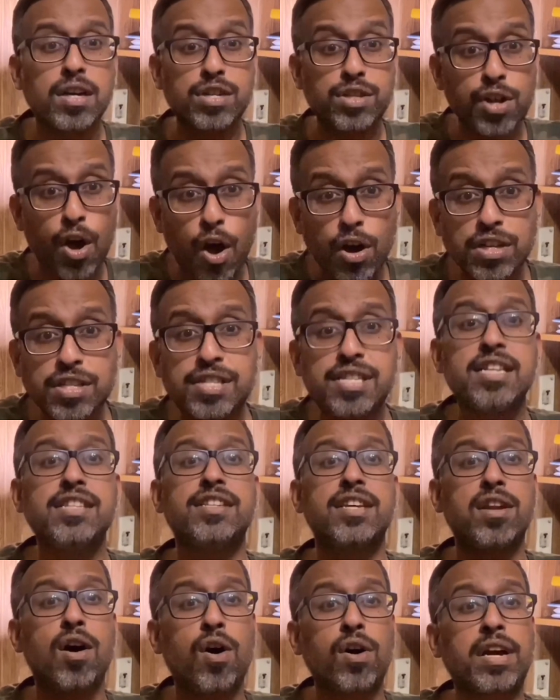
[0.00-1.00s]

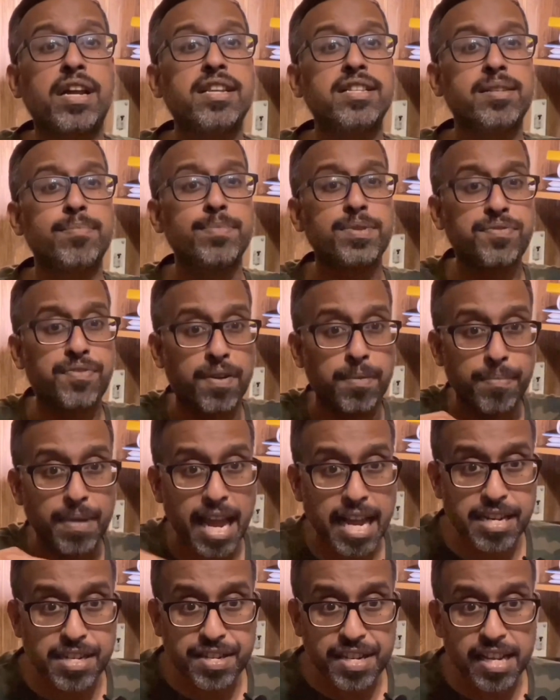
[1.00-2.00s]
toxins and organisms from
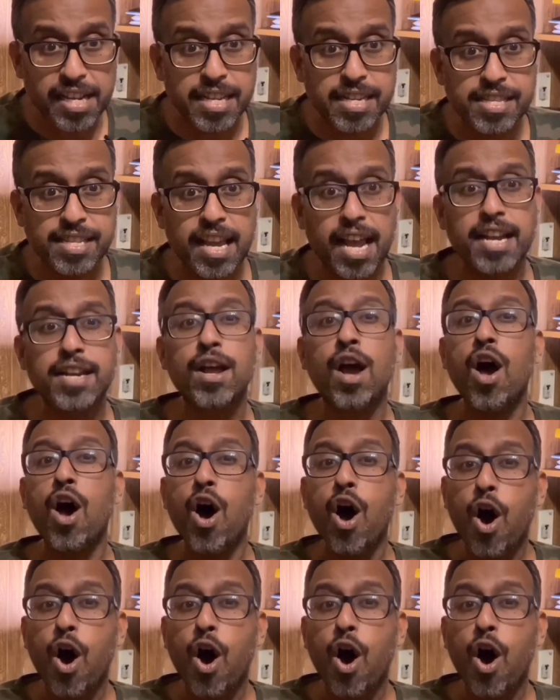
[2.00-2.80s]
entering inside.